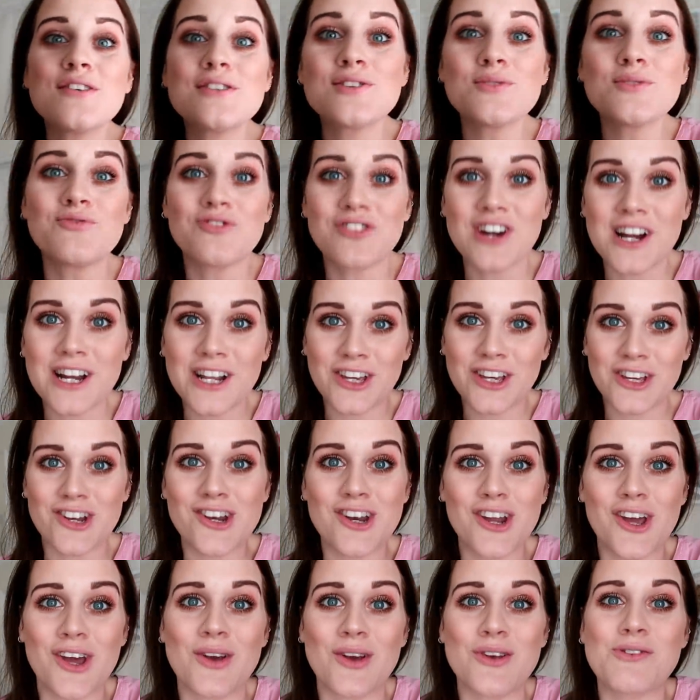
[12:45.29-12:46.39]
some really good
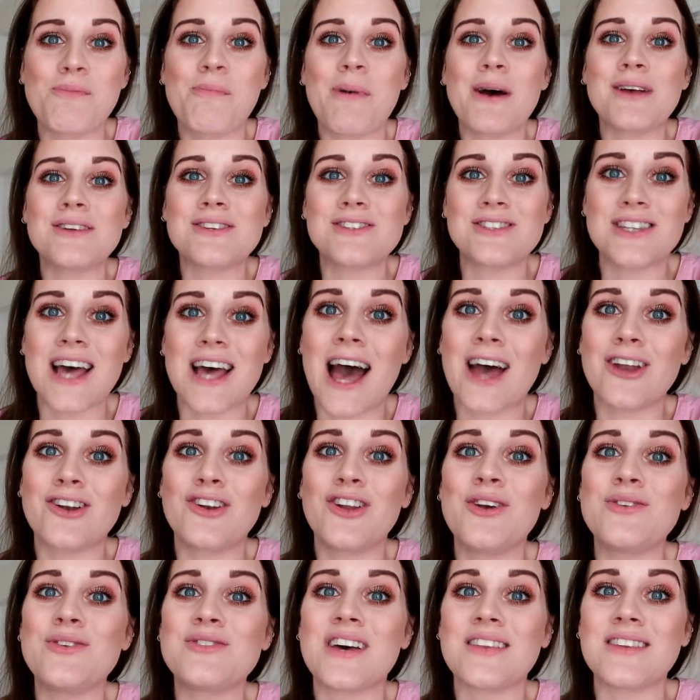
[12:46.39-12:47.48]
news but sad
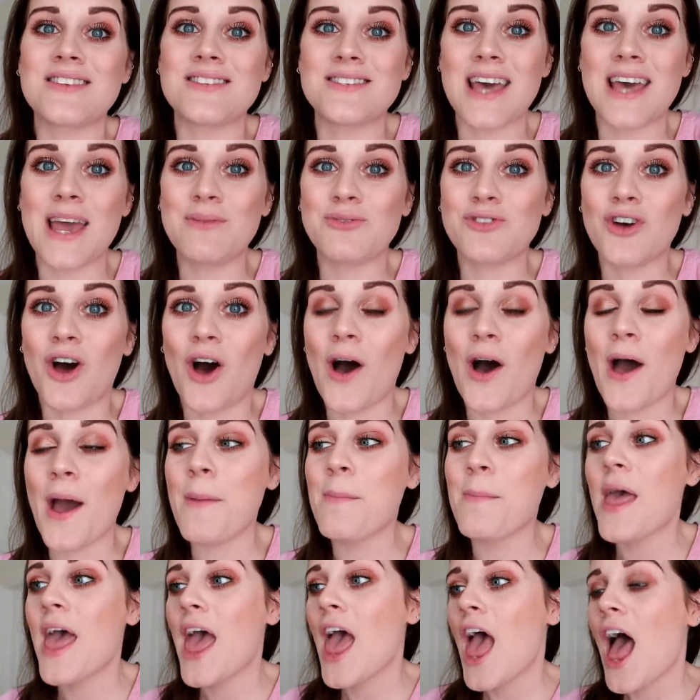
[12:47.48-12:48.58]
news at the same time.